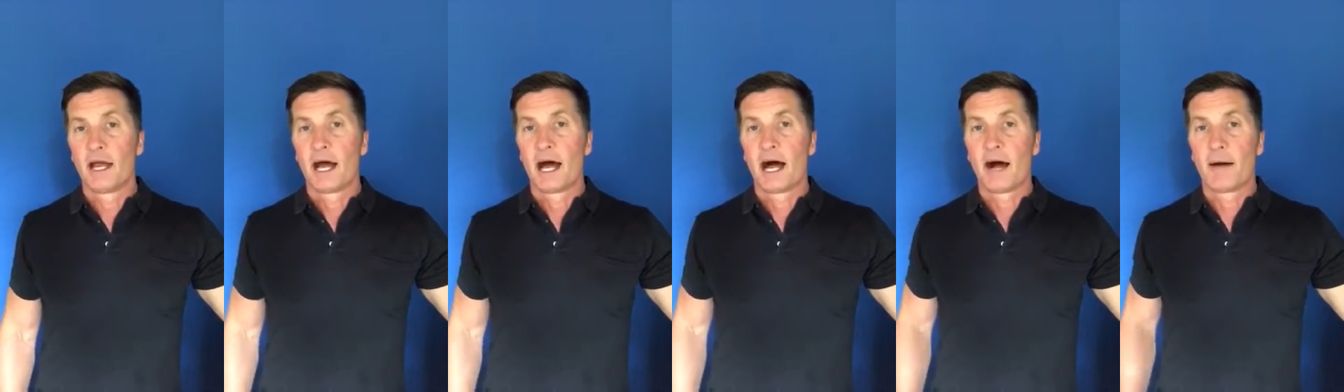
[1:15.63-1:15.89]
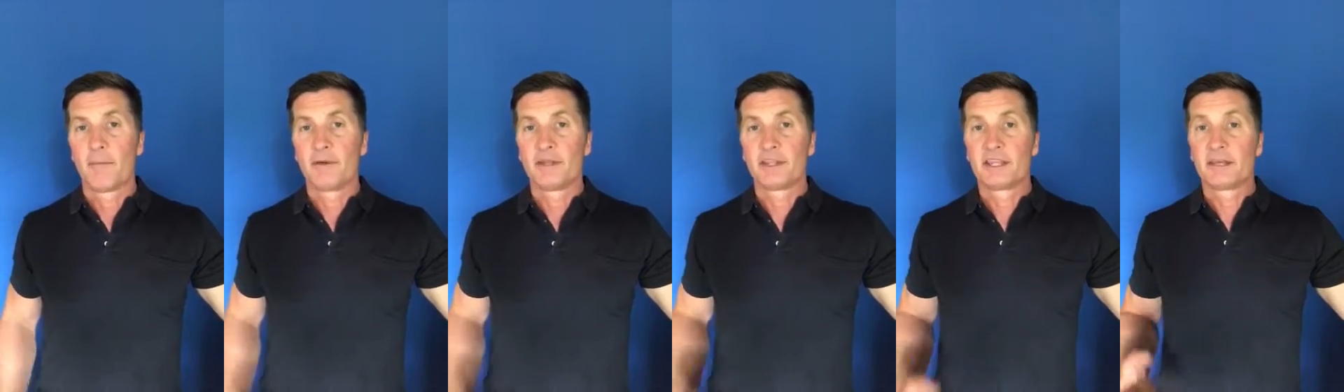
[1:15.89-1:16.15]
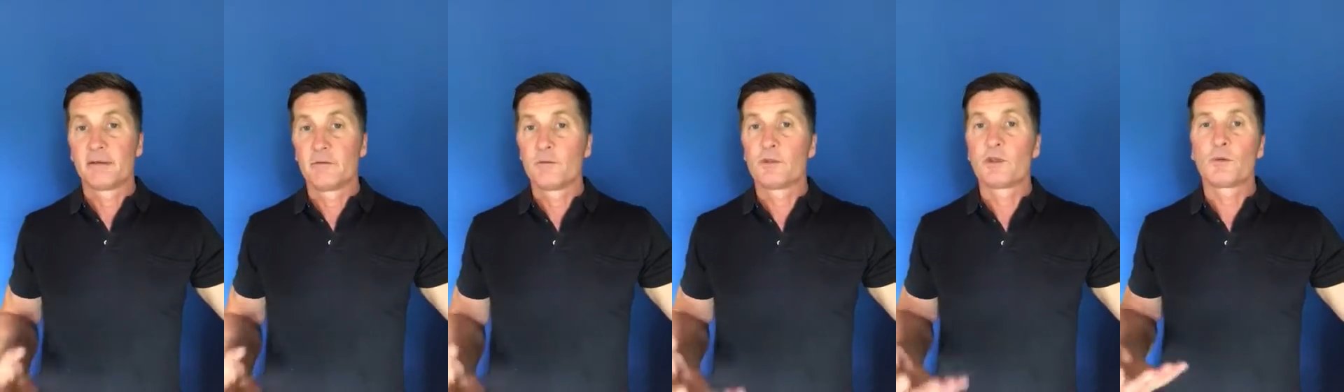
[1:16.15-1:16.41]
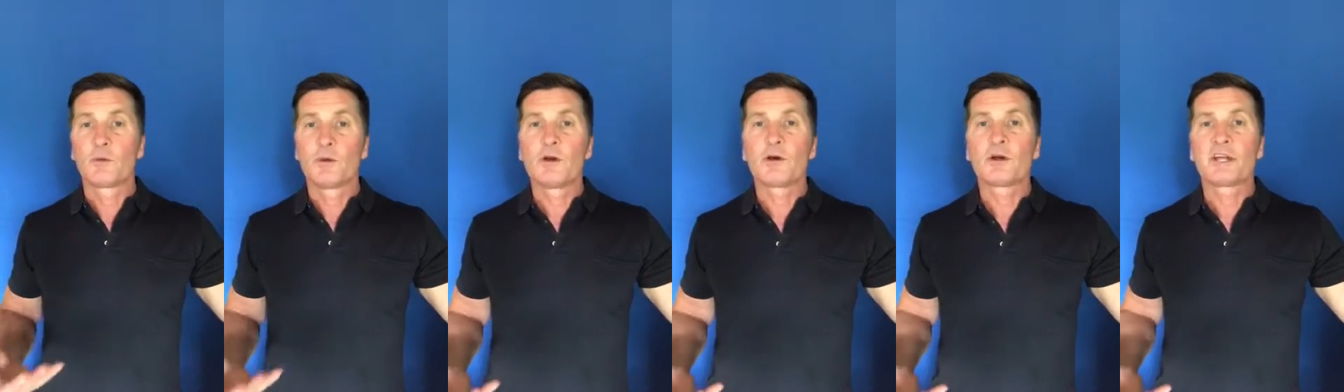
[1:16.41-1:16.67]
But
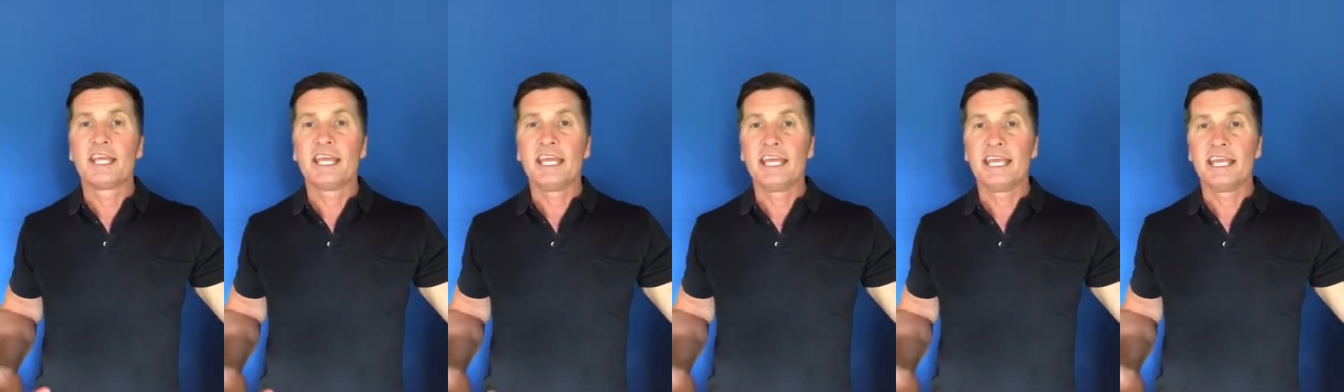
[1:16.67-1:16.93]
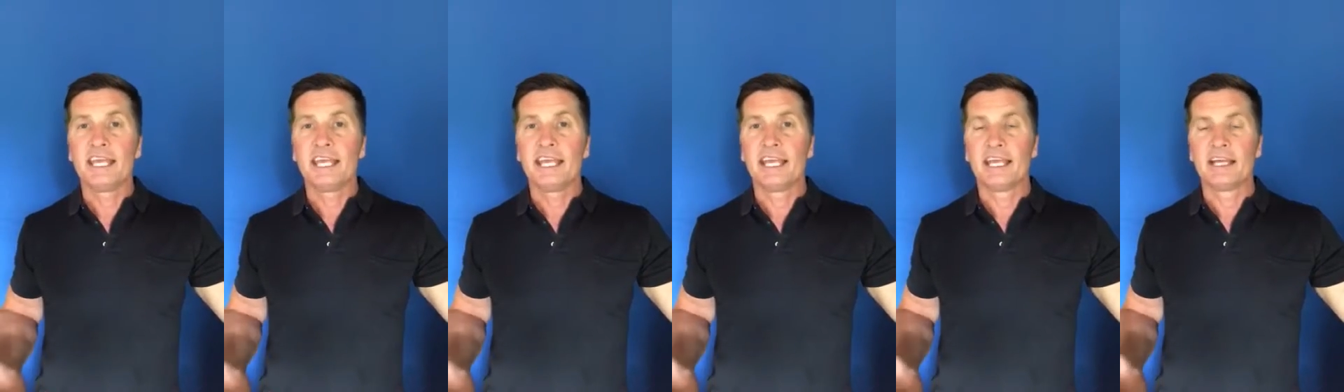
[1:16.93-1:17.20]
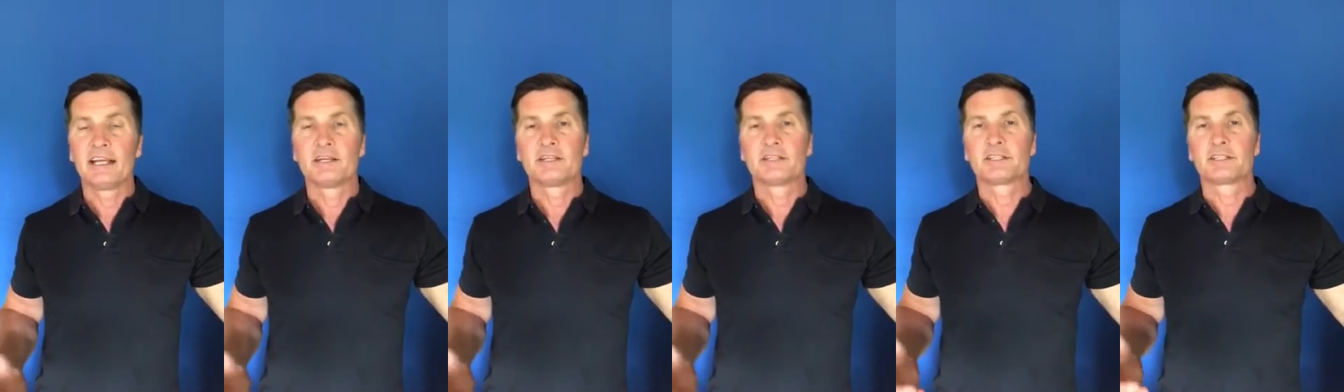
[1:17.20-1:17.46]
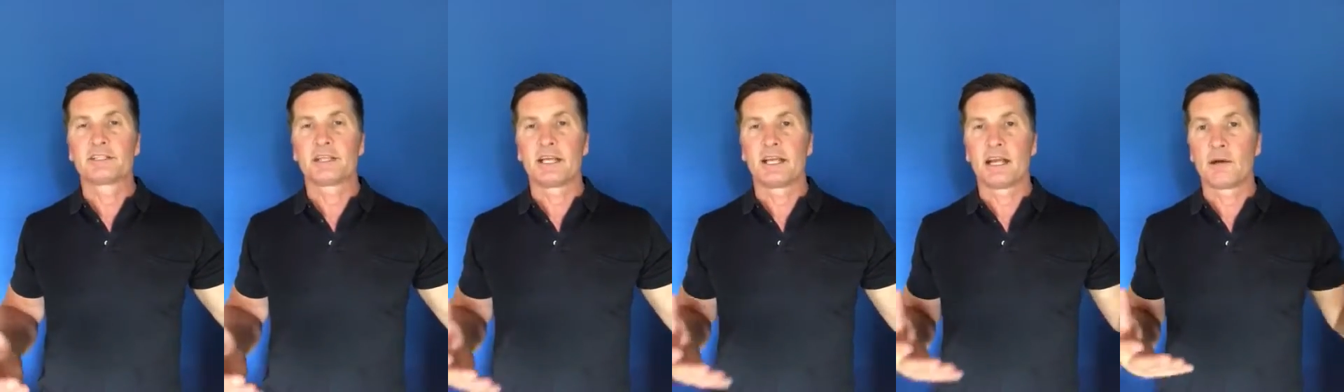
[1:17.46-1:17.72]
the real key
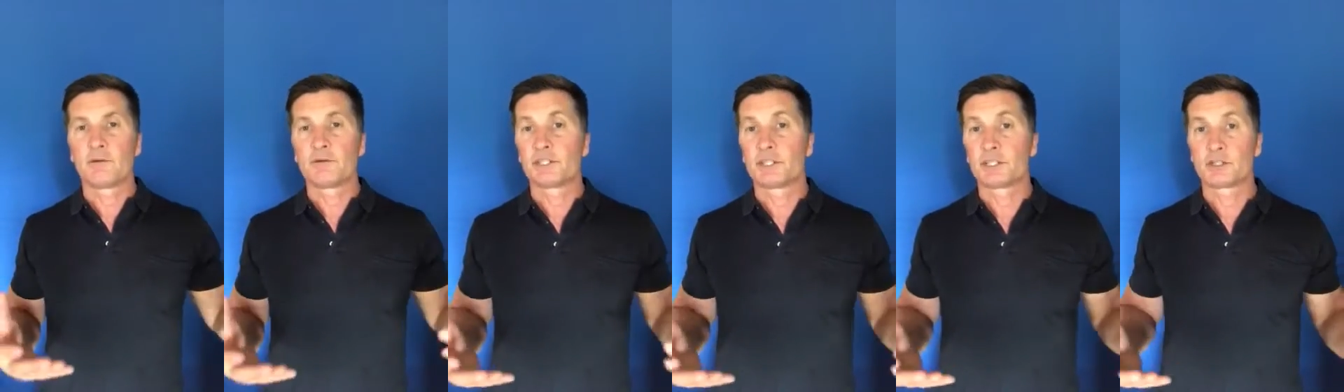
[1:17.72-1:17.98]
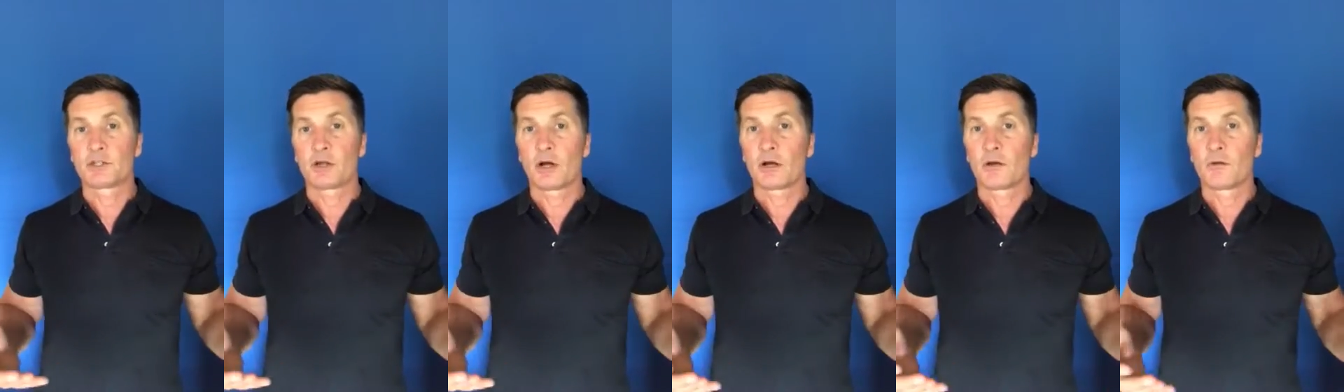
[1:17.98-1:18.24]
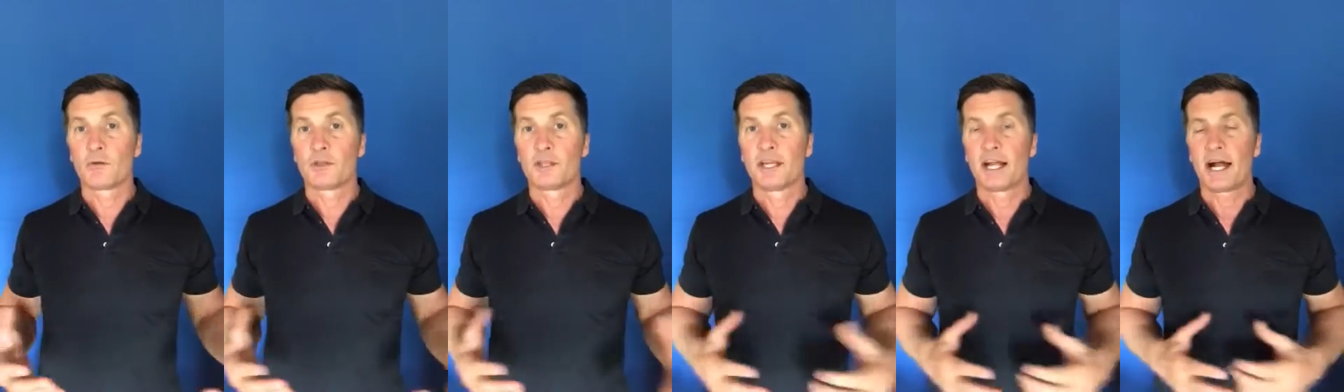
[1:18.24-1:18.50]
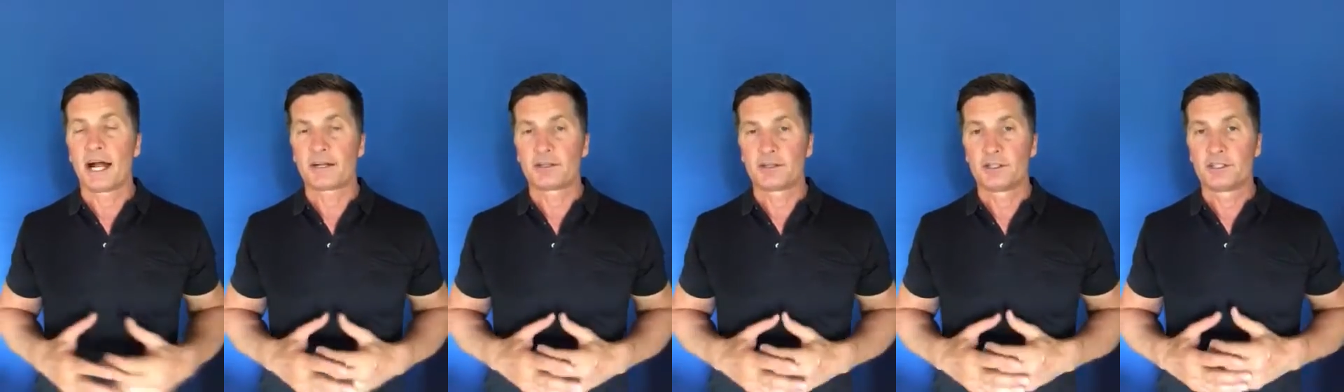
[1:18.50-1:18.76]
is, and I was just talking with the
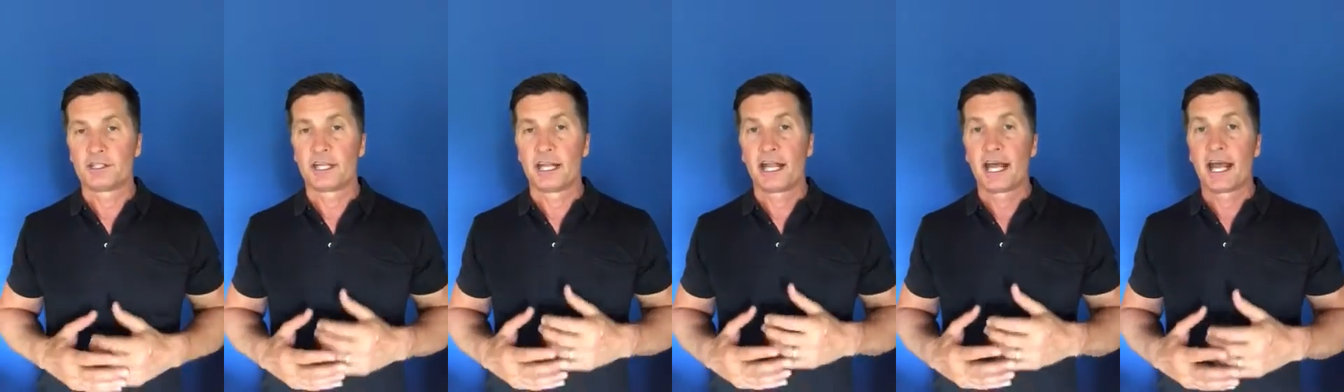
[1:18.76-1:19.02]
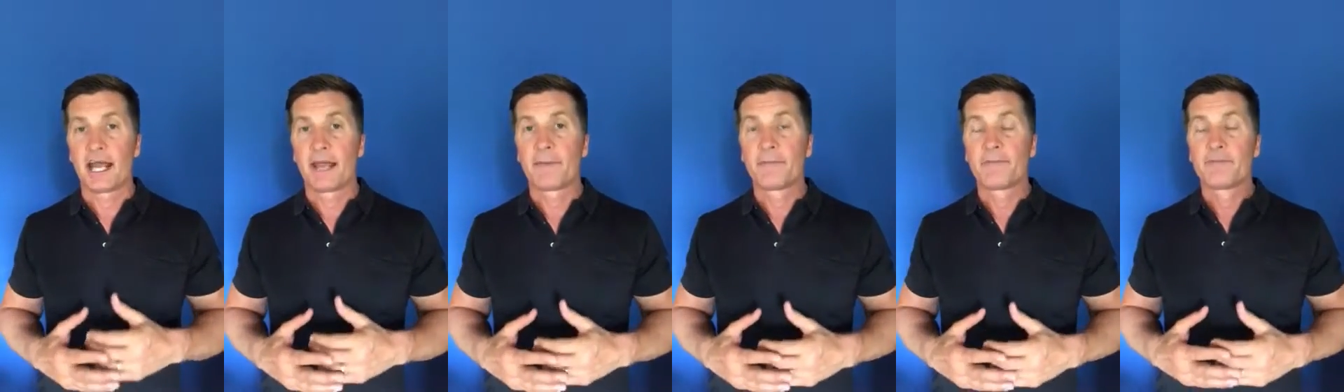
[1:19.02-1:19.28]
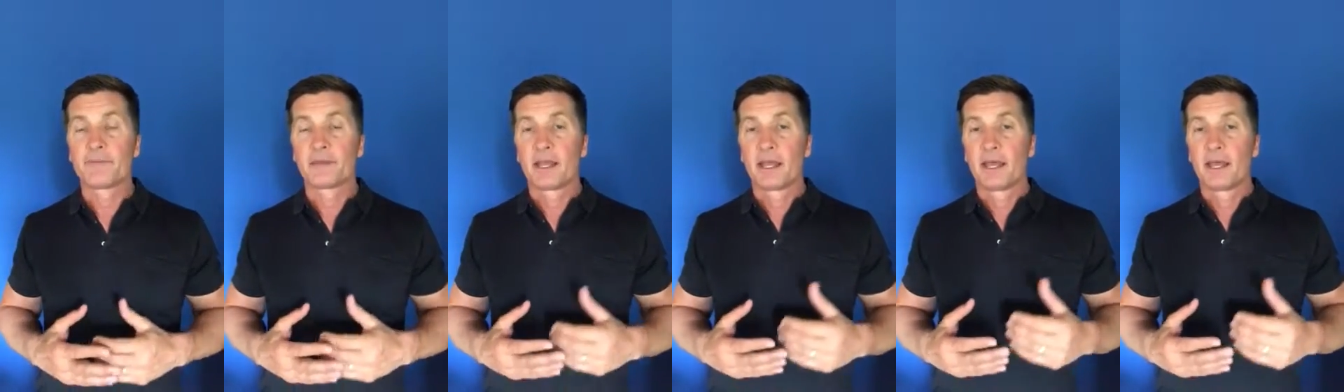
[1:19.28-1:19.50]
doctor today,